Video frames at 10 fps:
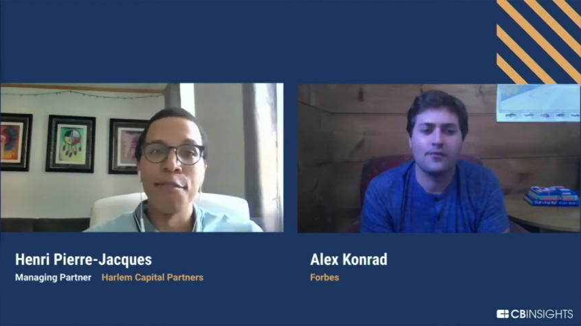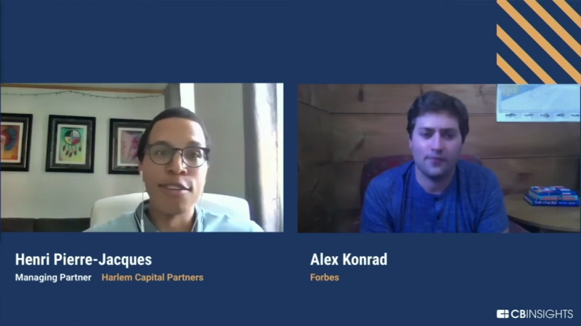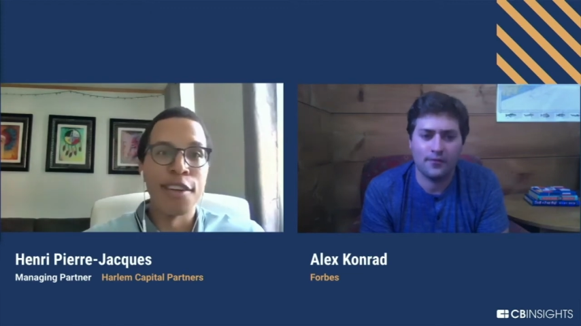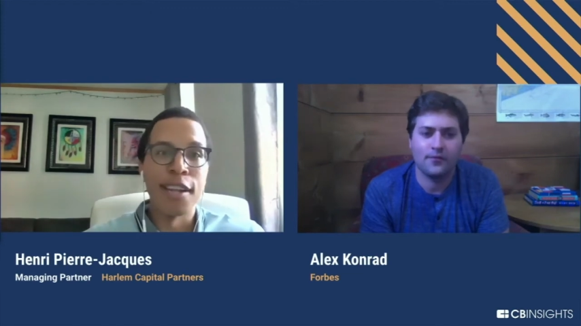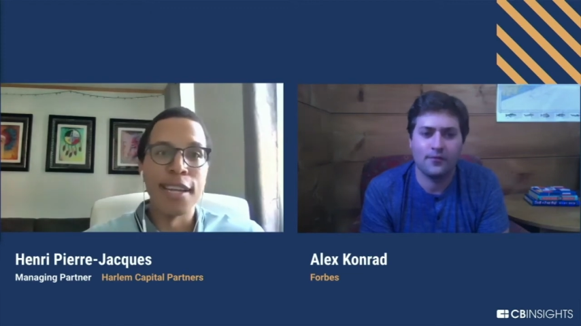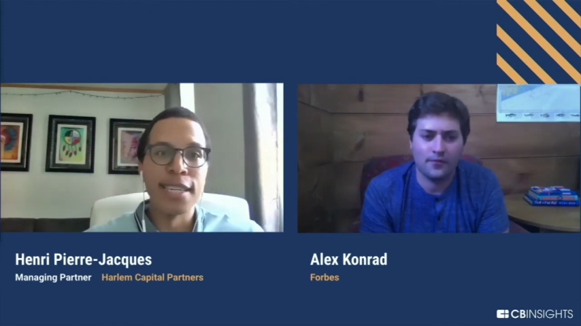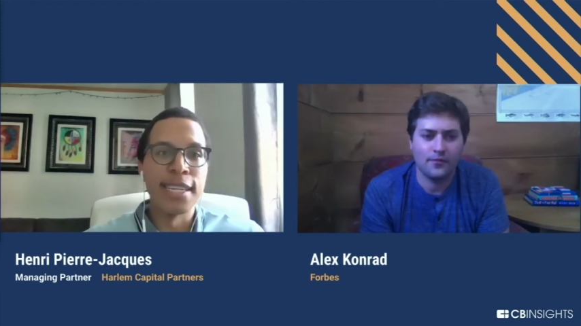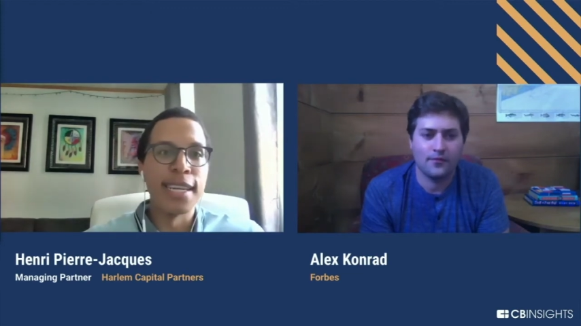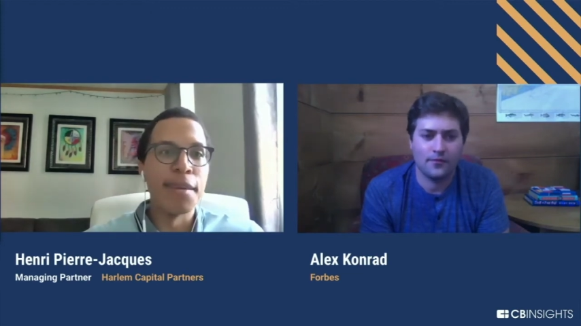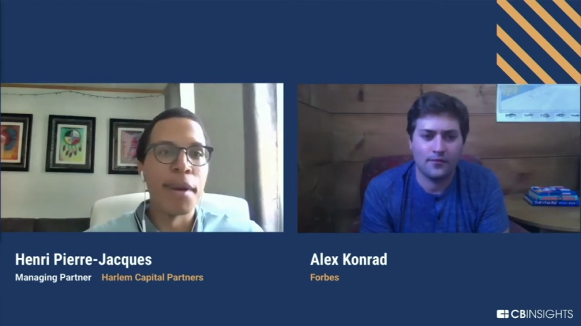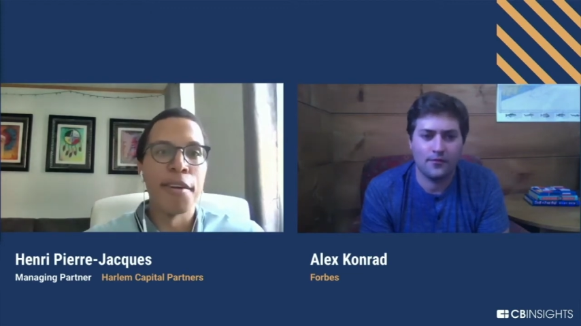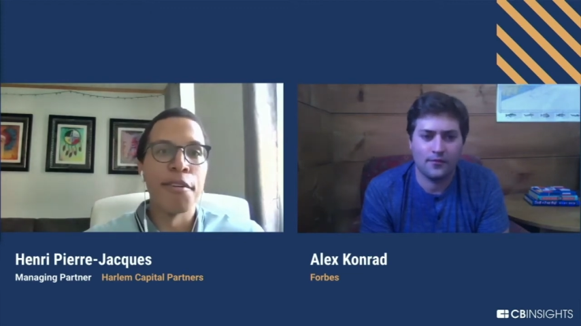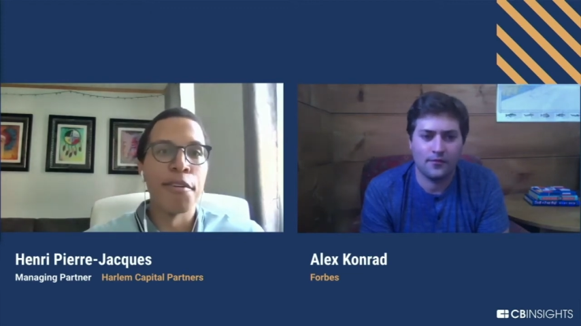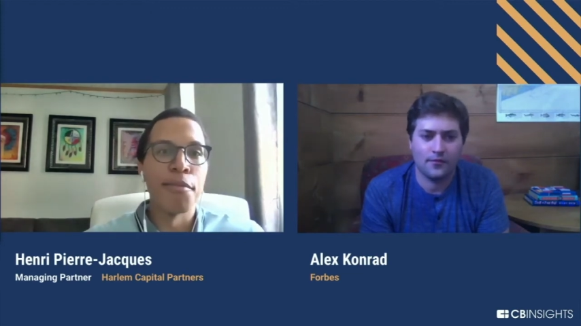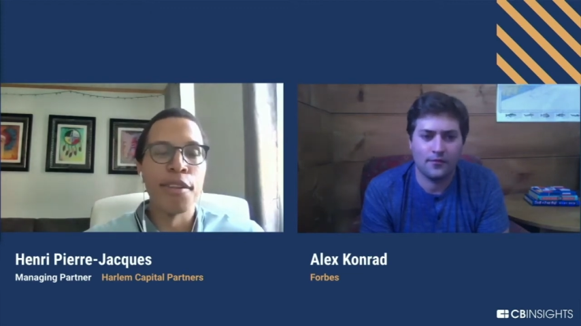Speaker 1: I flew to Salt Lake City,
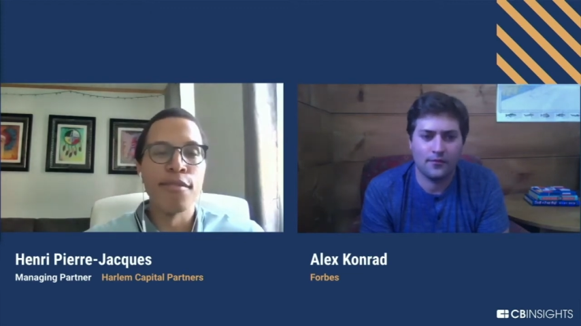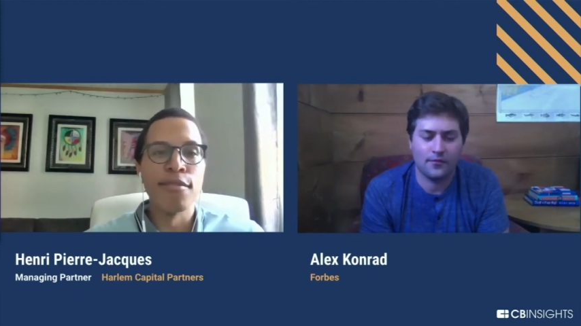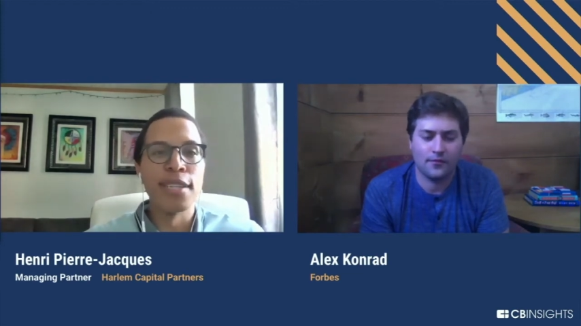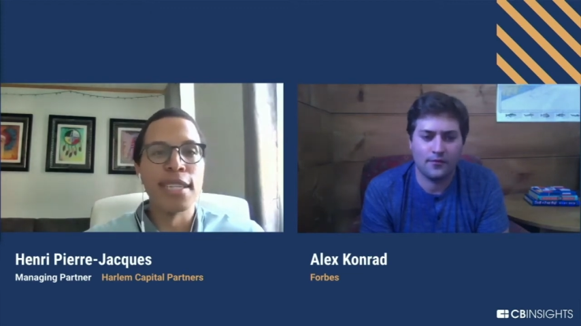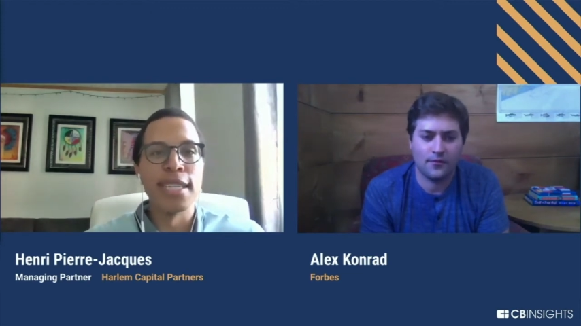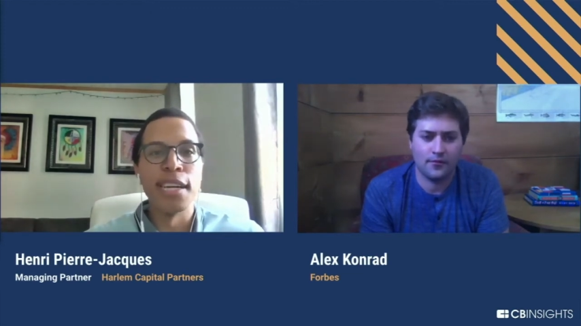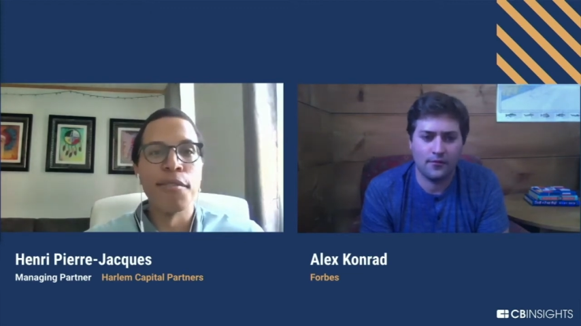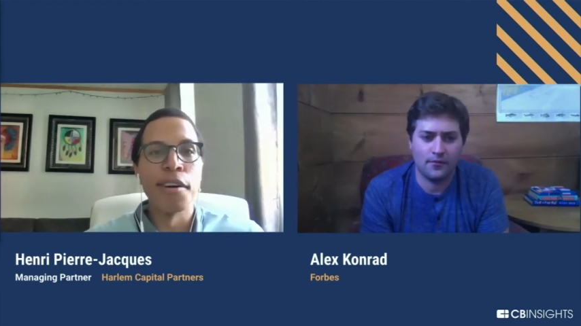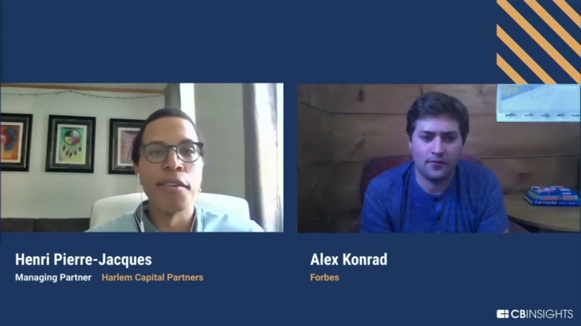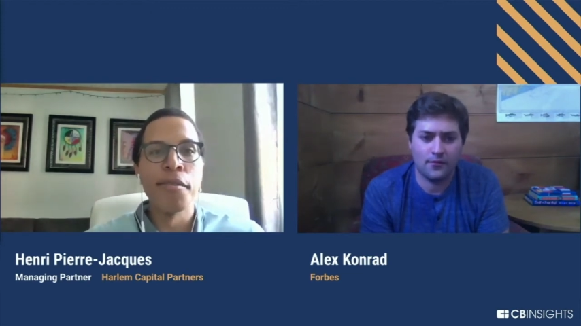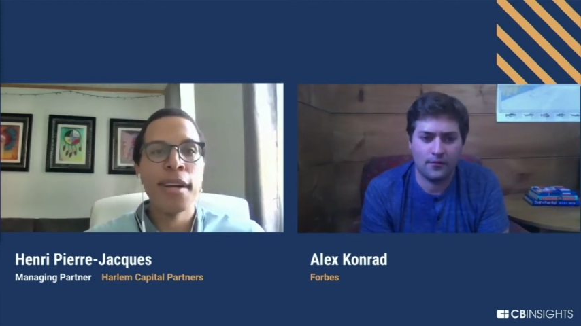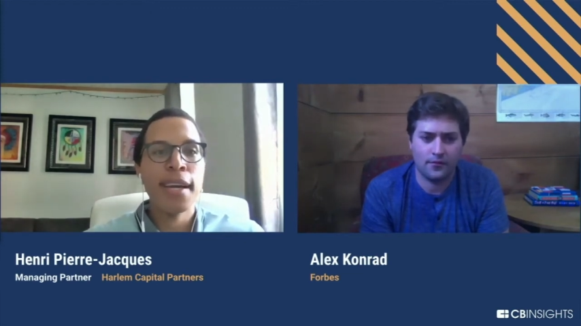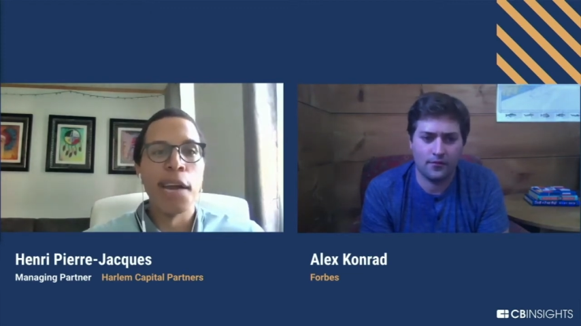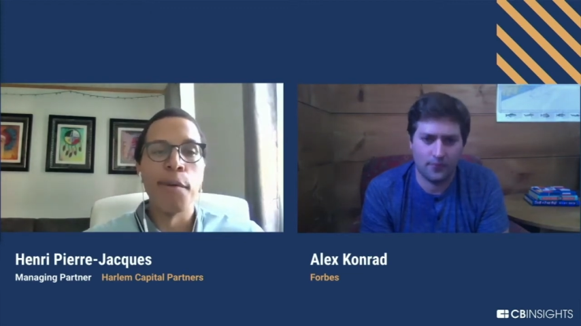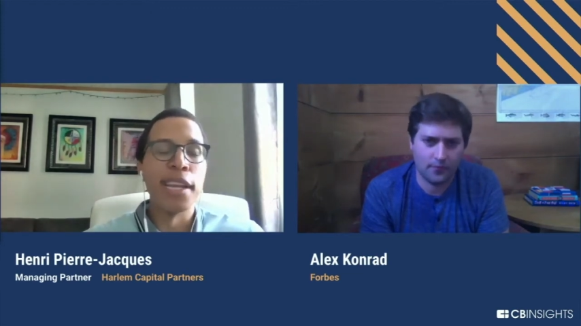met her and her brother, who's the COO,
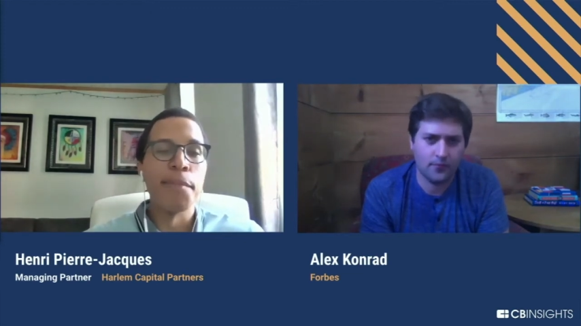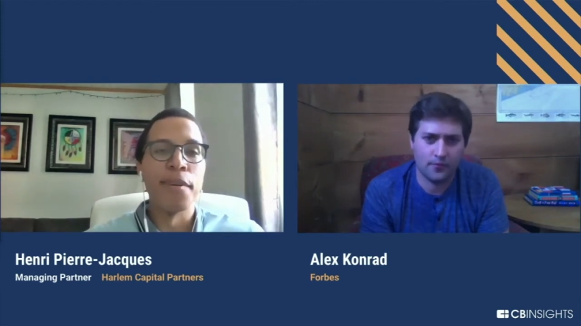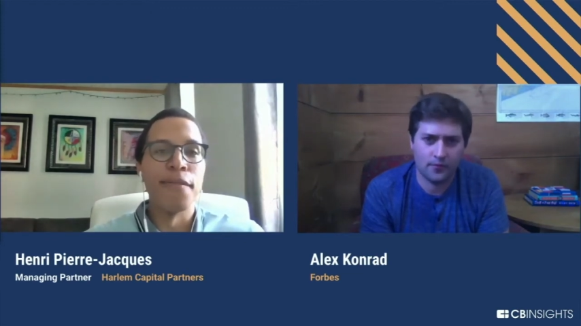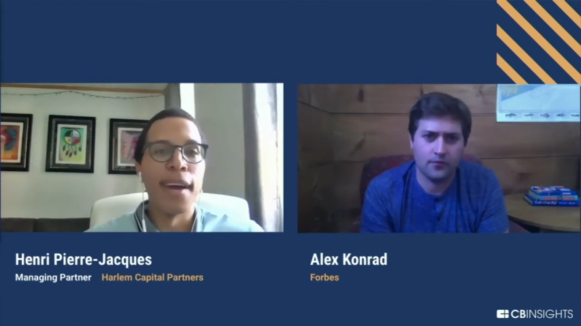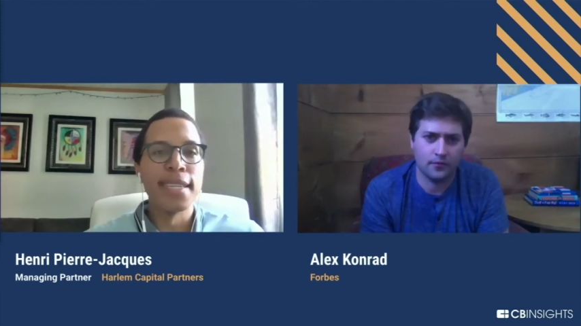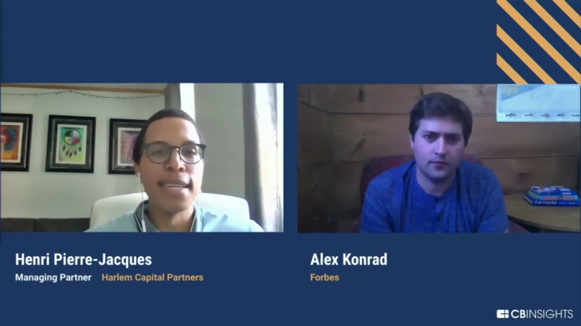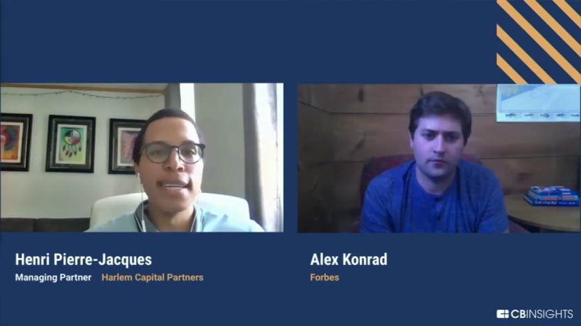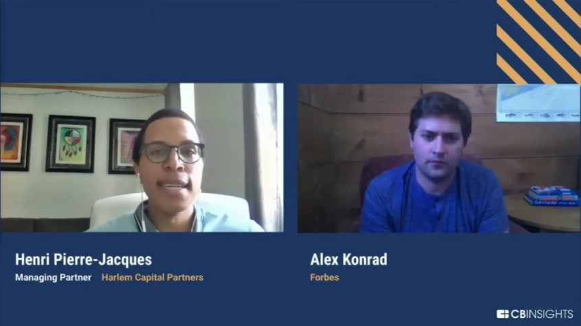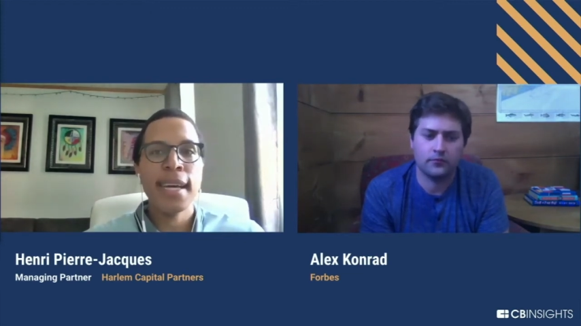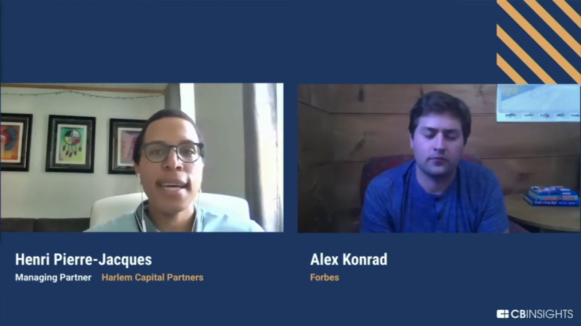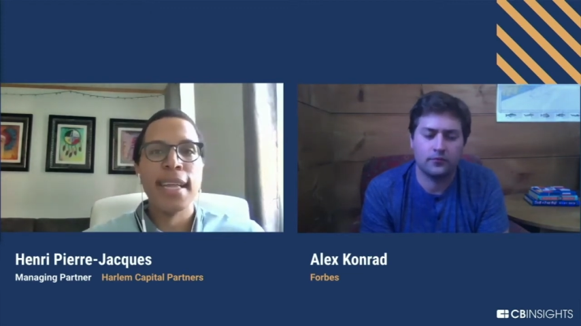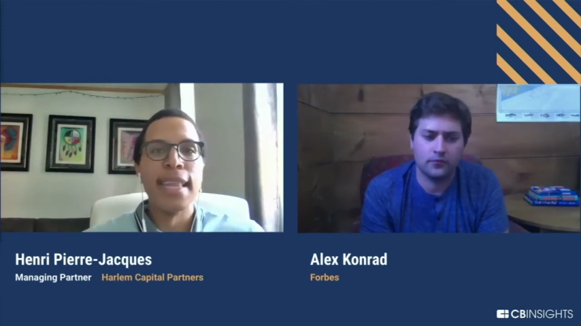and we ended up investing.